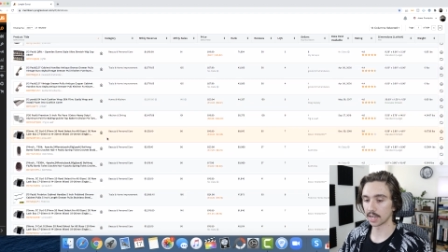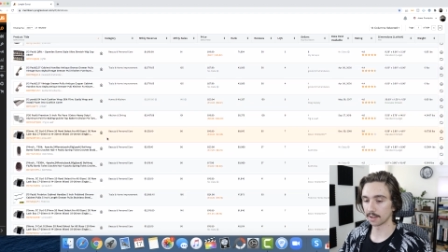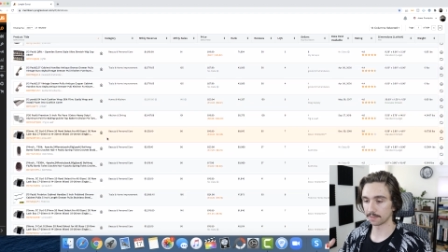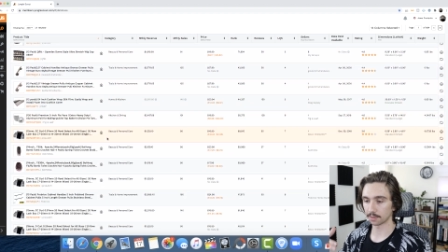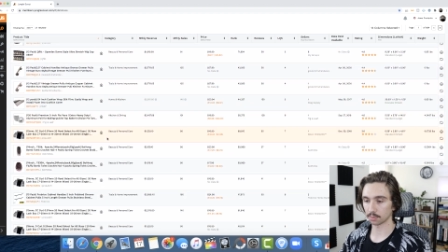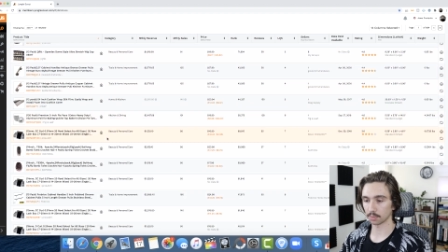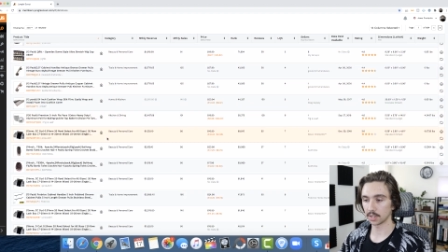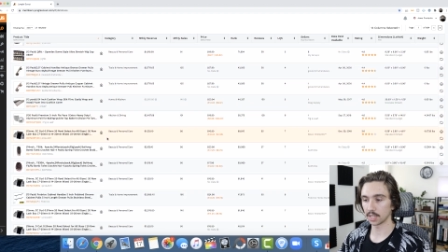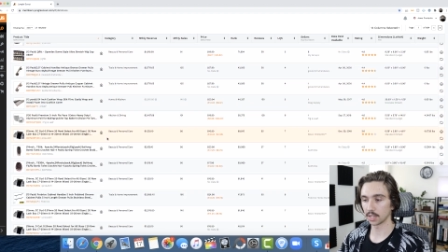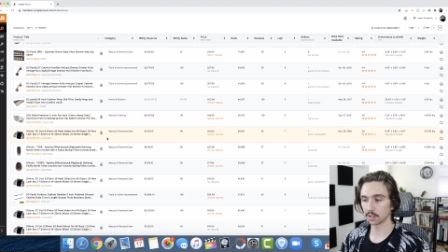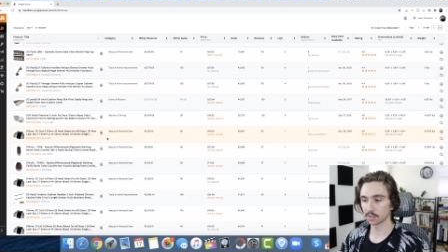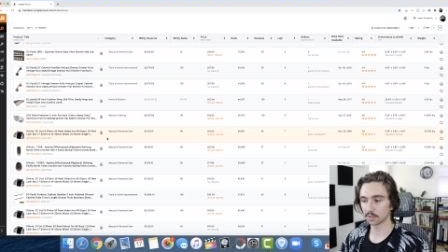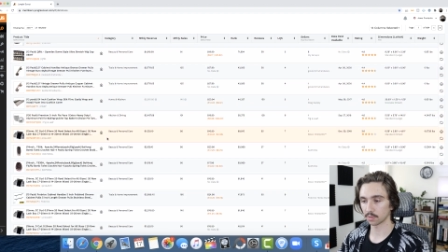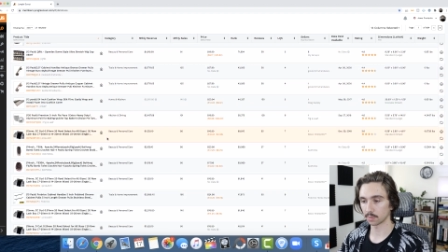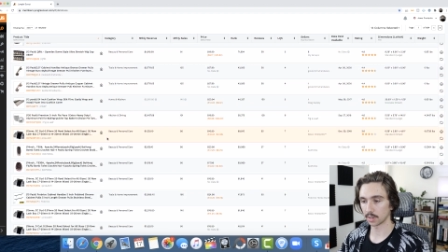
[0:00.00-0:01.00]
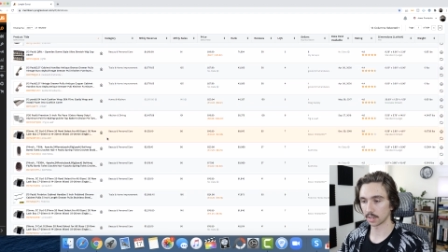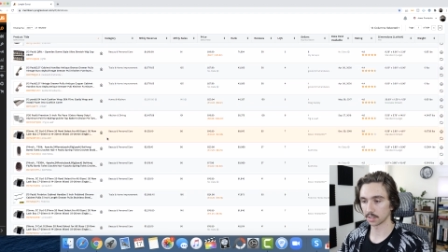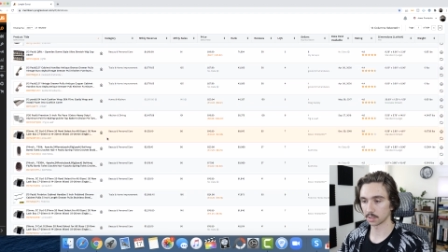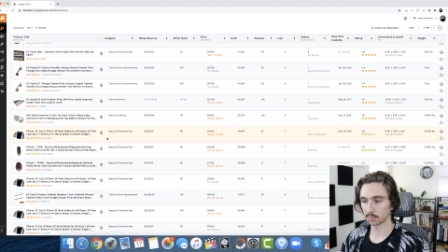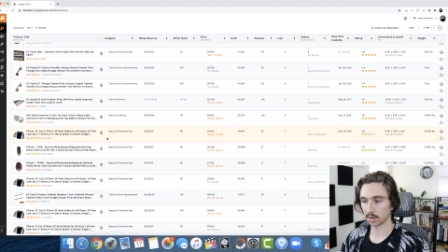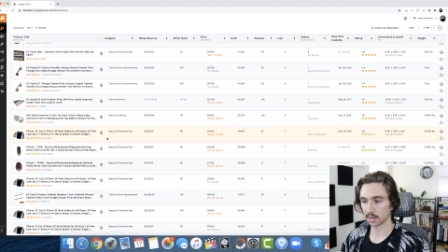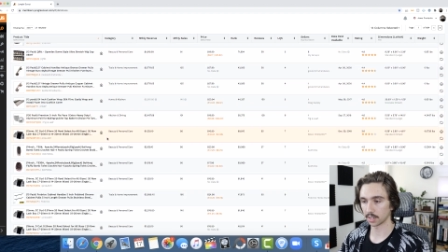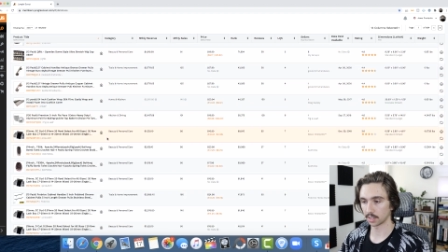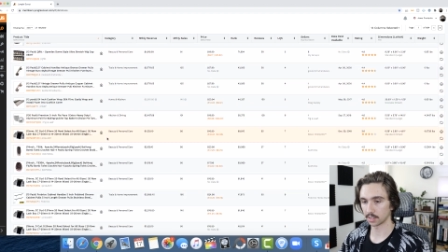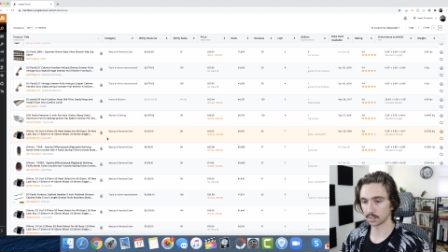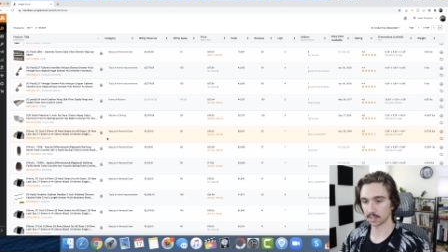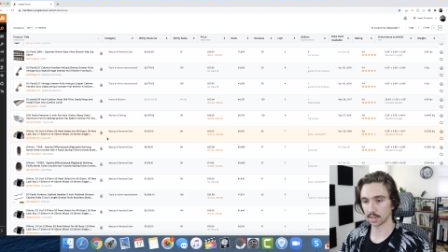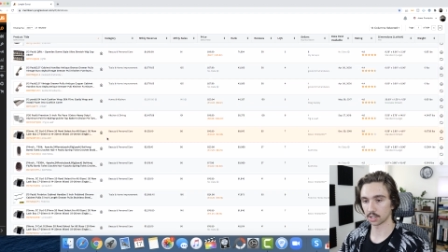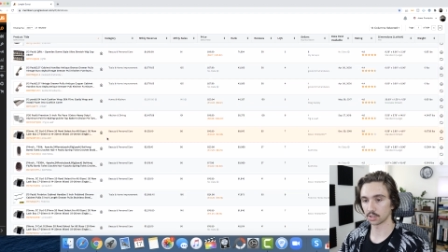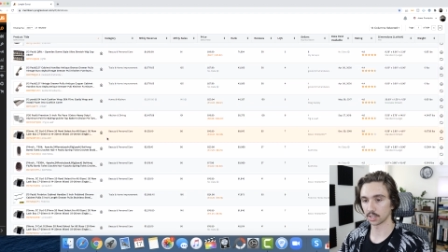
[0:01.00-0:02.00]
If three years from now this product is
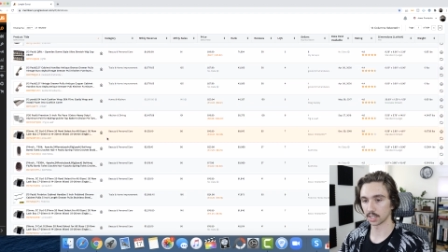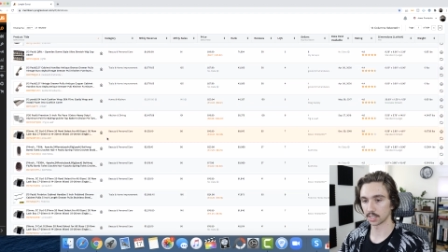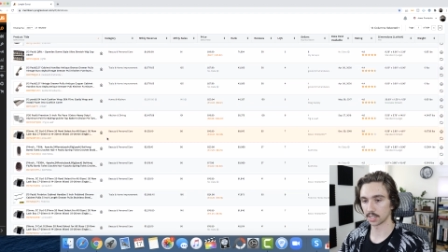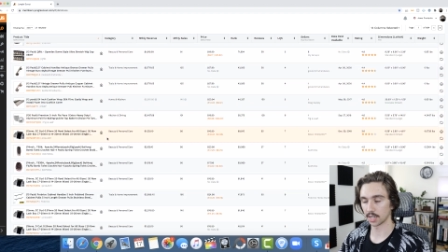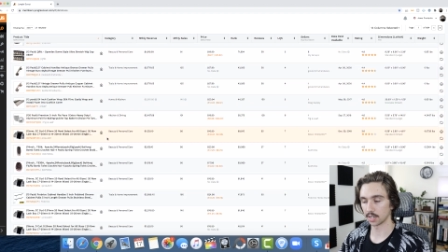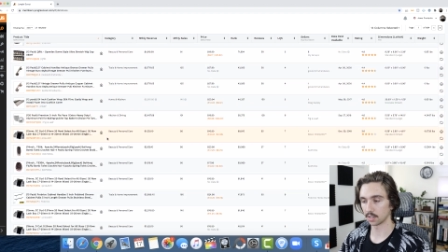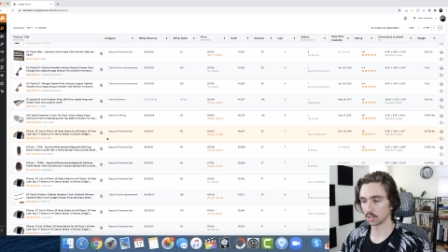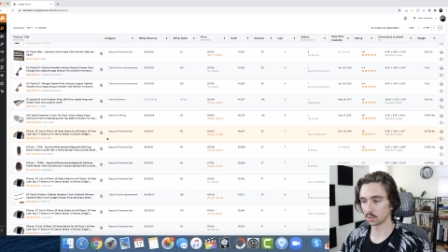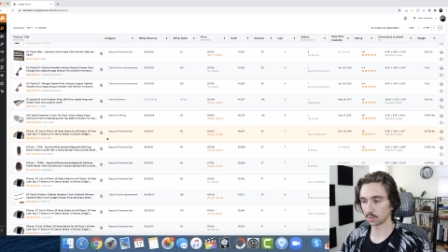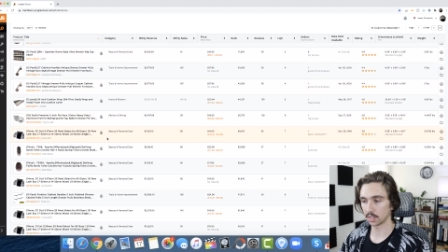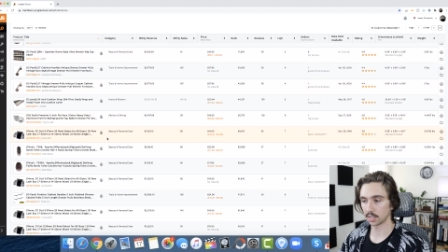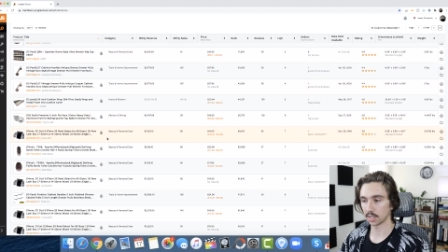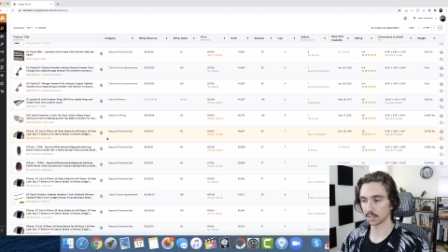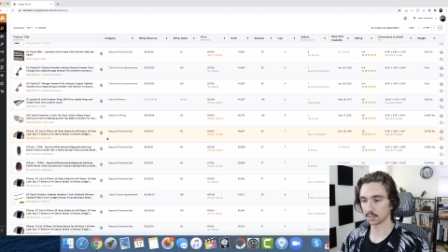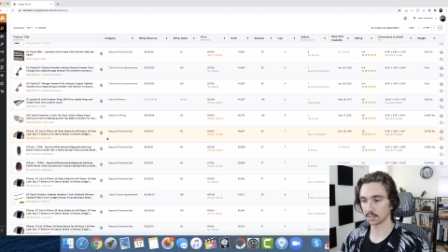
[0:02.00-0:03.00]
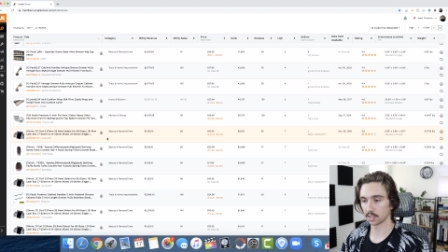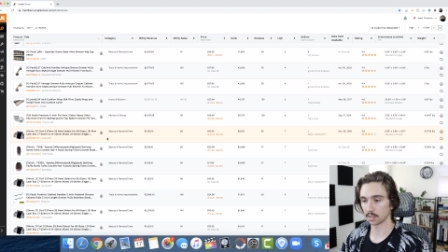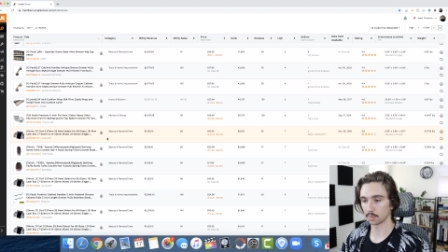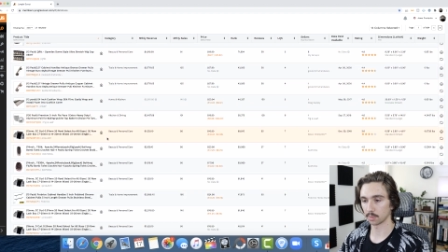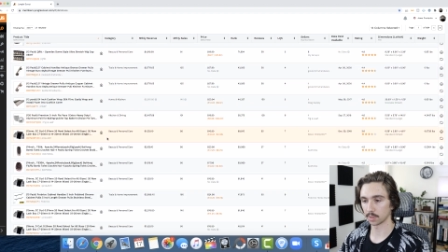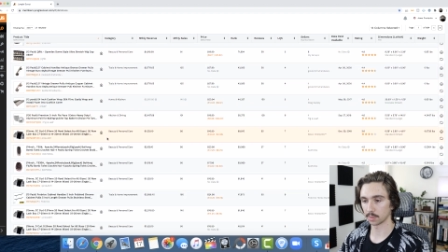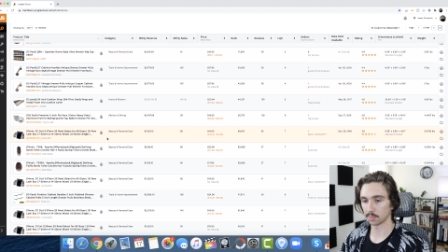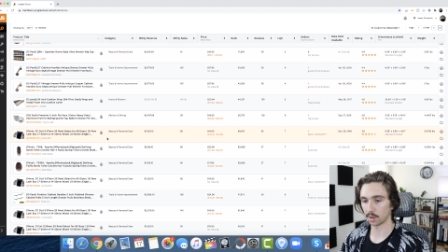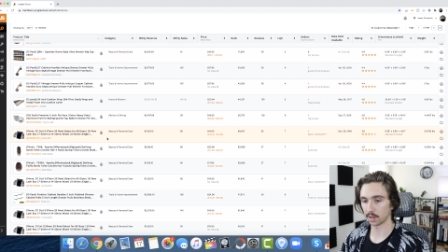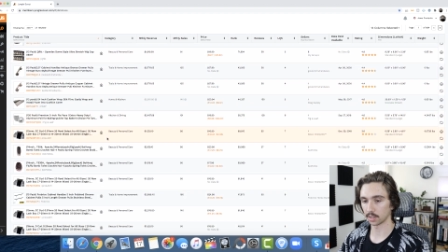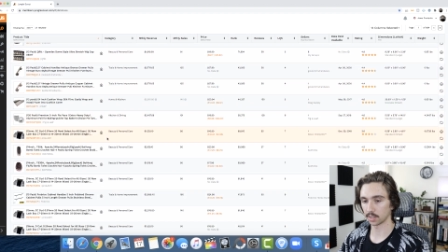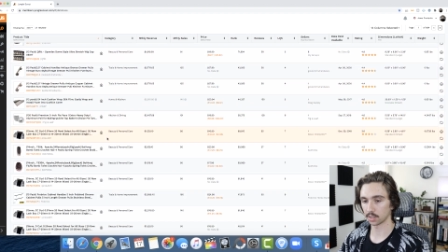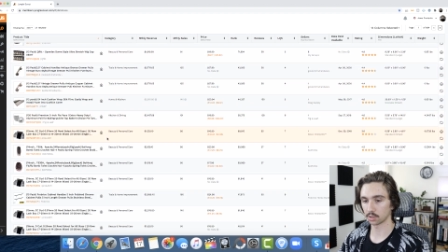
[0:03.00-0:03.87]
actually a ten to twenty thousand dollar per month product, that's